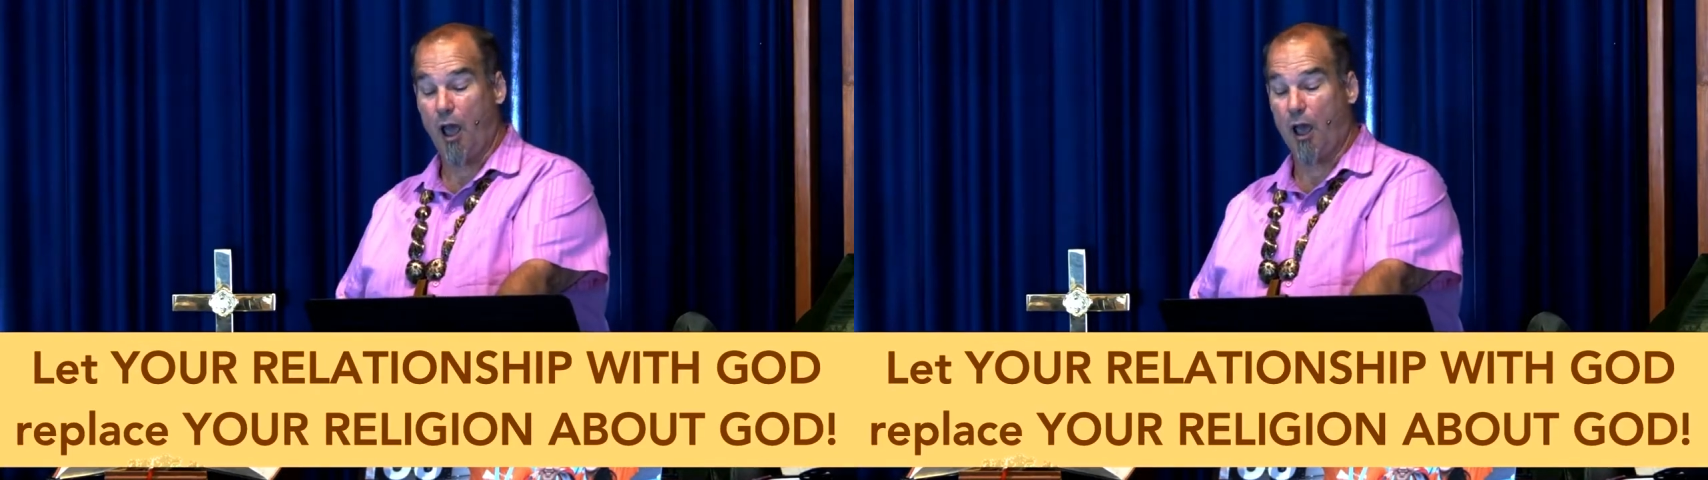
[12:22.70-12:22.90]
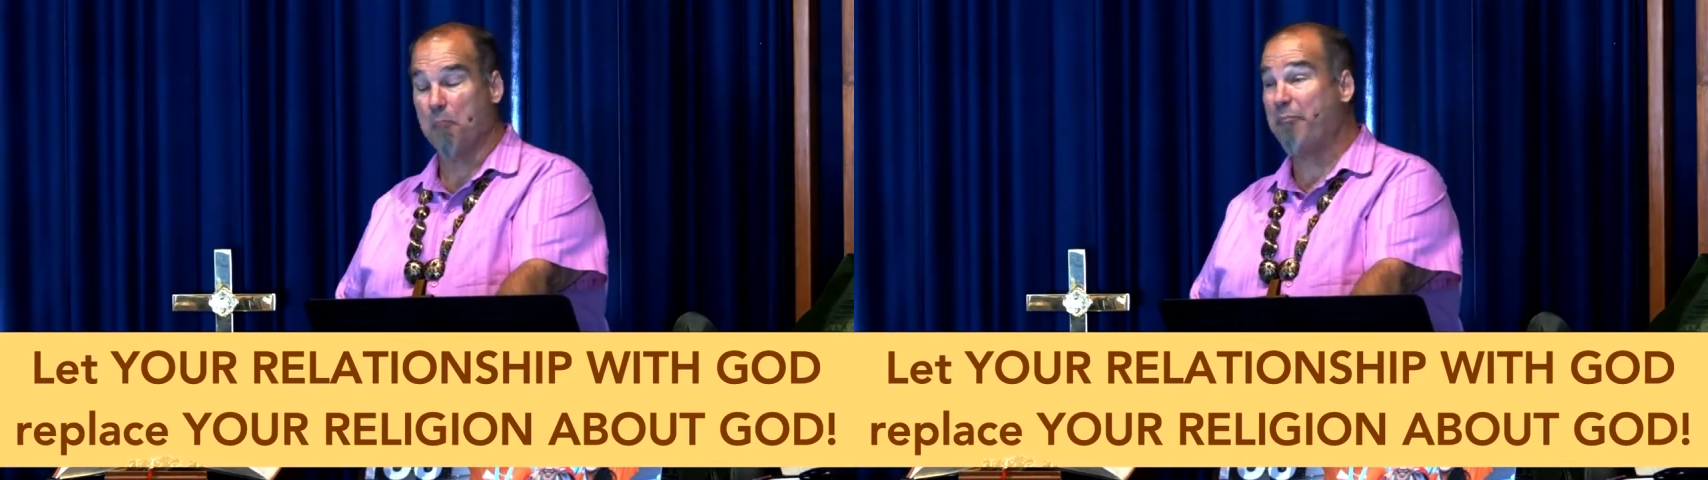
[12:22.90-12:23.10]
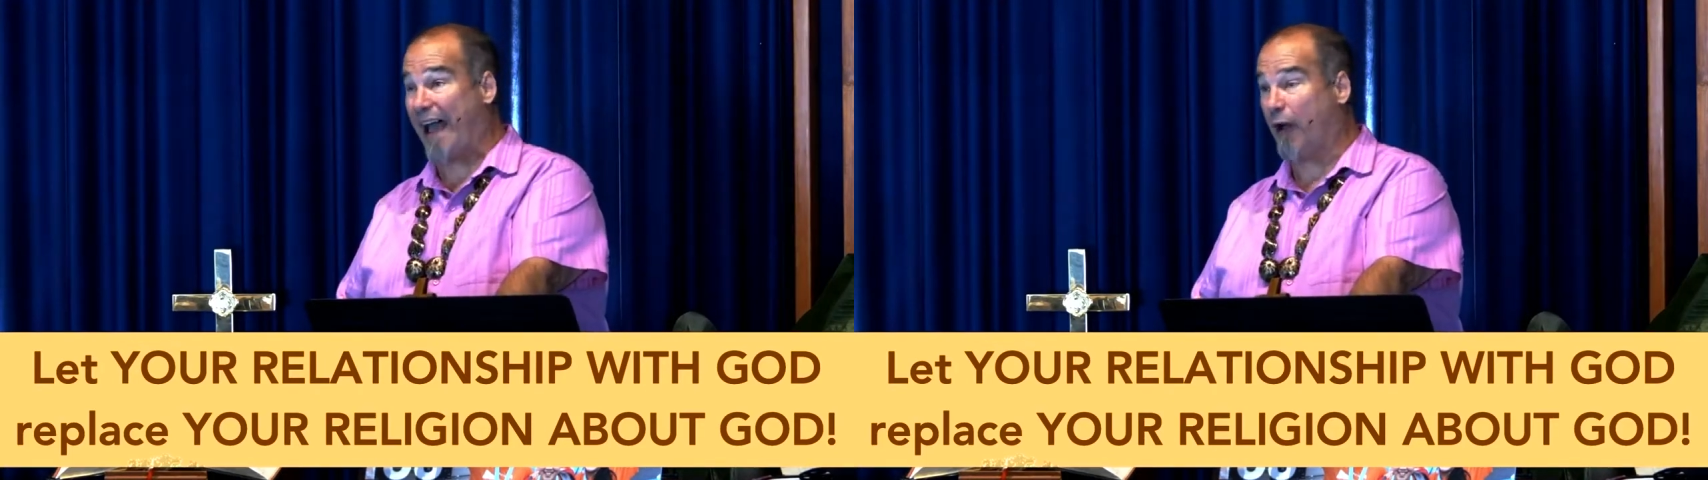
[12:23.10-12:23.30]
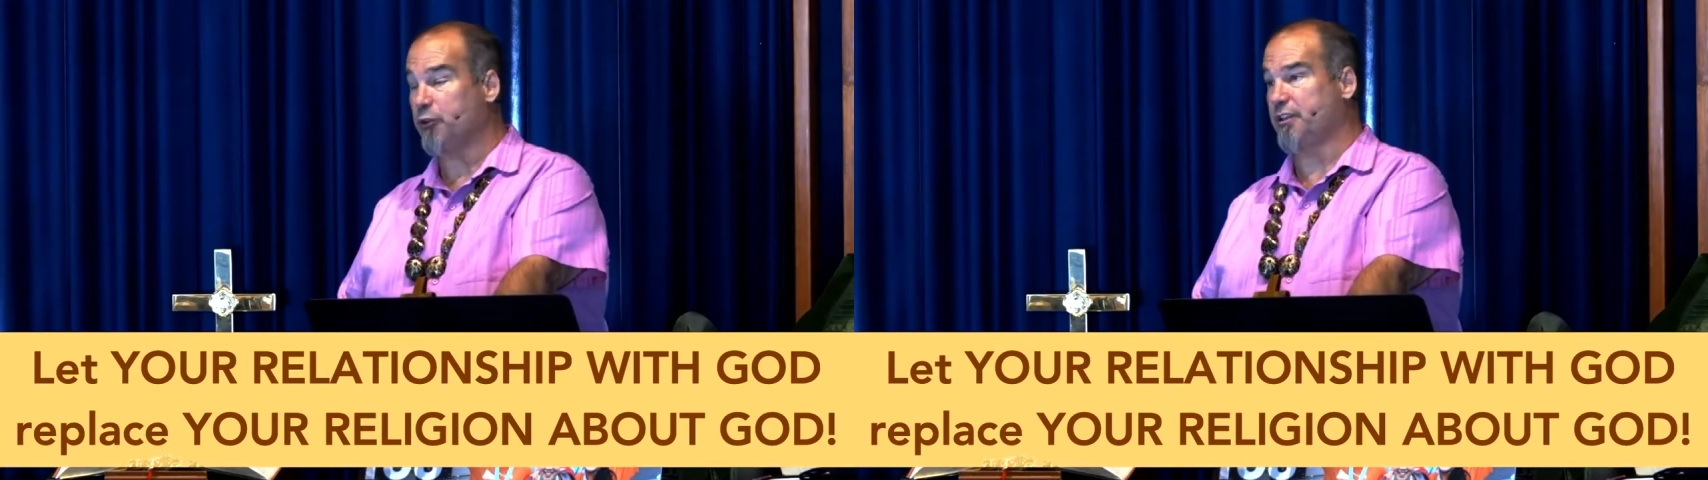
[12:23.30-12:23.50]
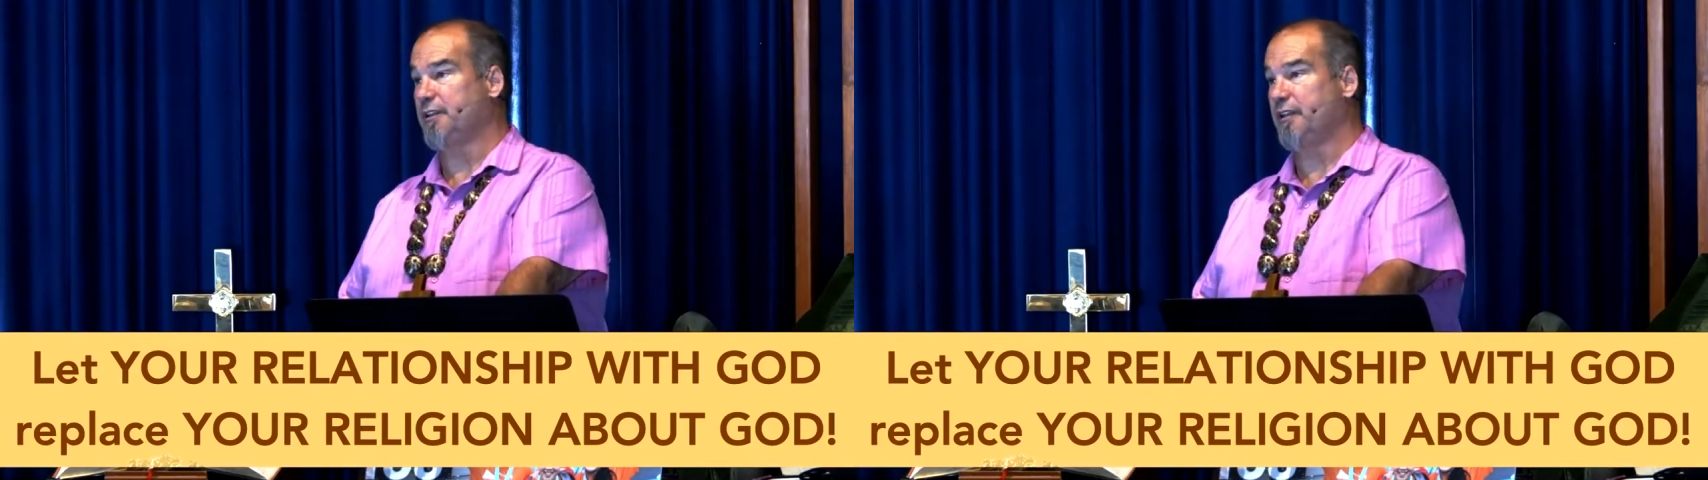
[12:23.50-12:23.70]
about
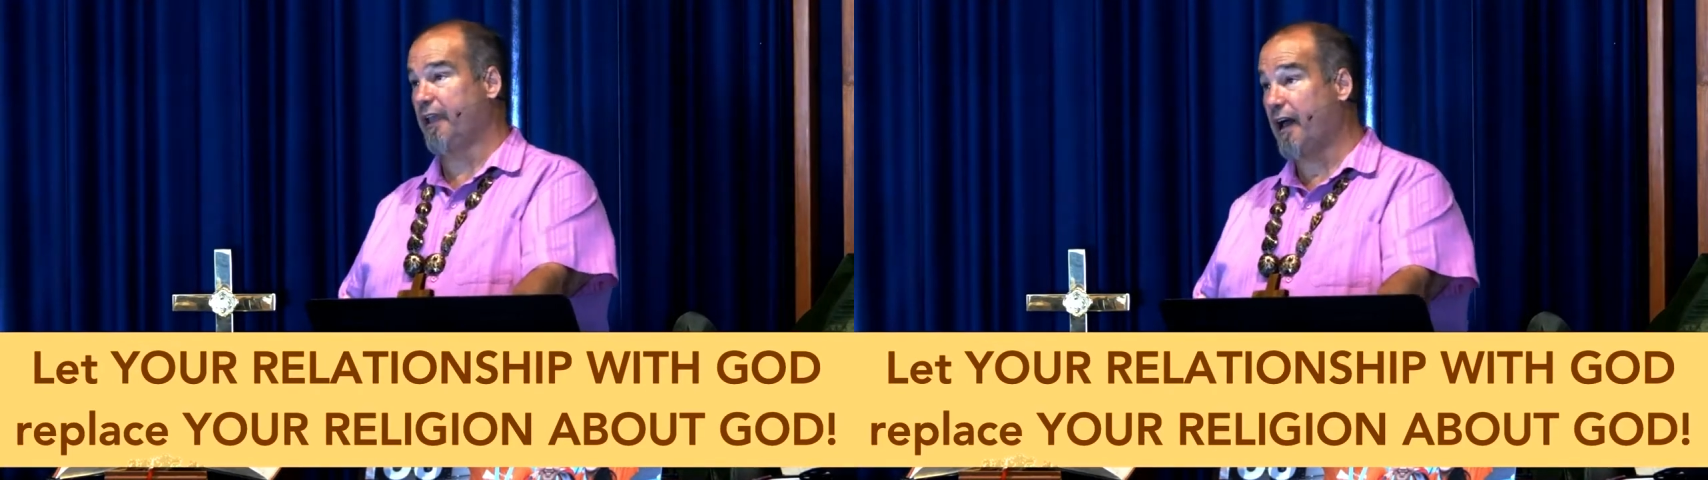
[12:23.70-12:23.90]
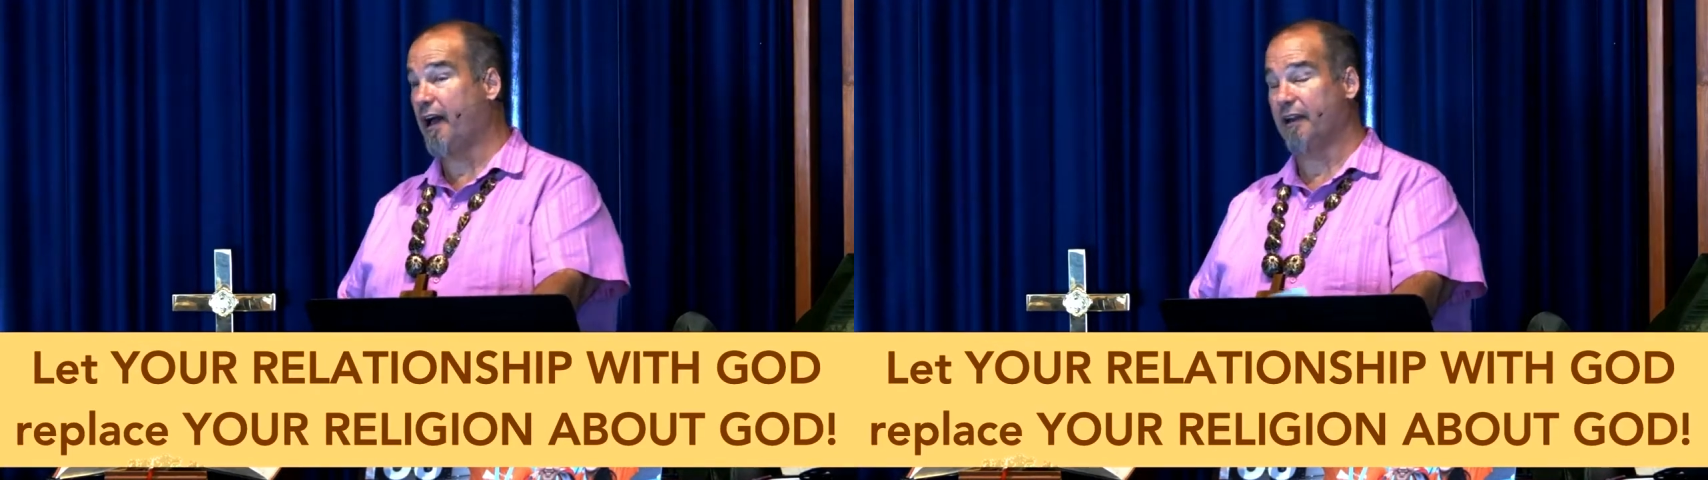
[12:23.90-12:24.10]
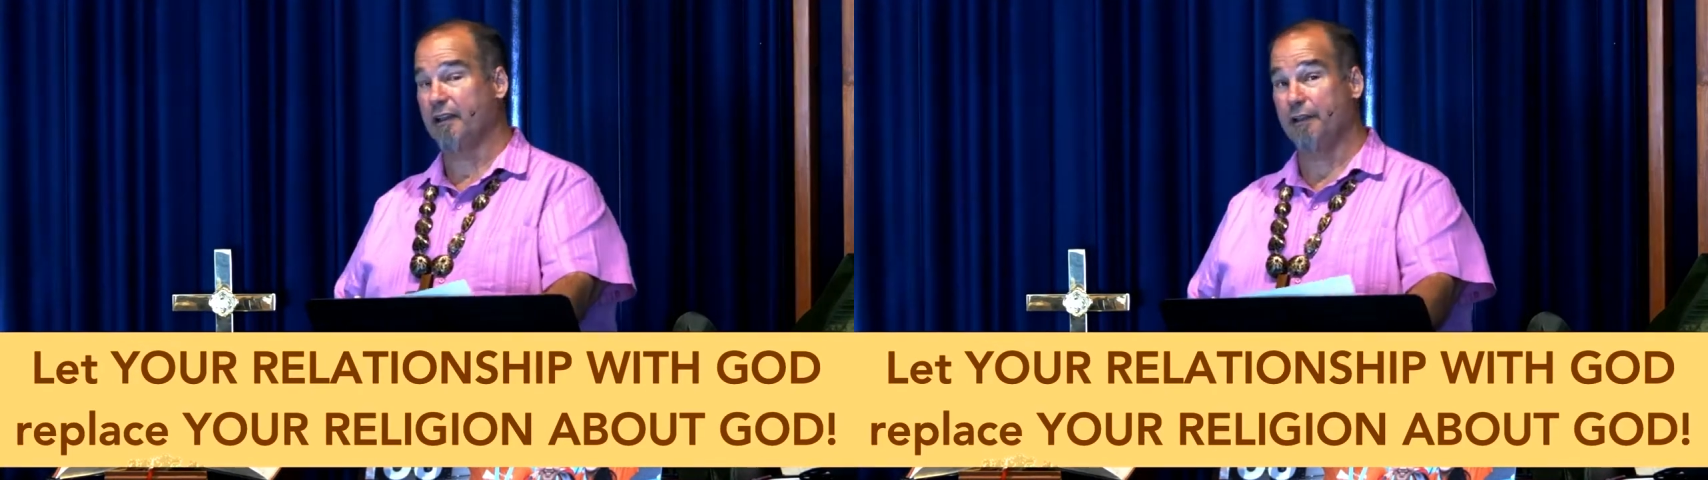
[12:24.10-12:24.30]
God.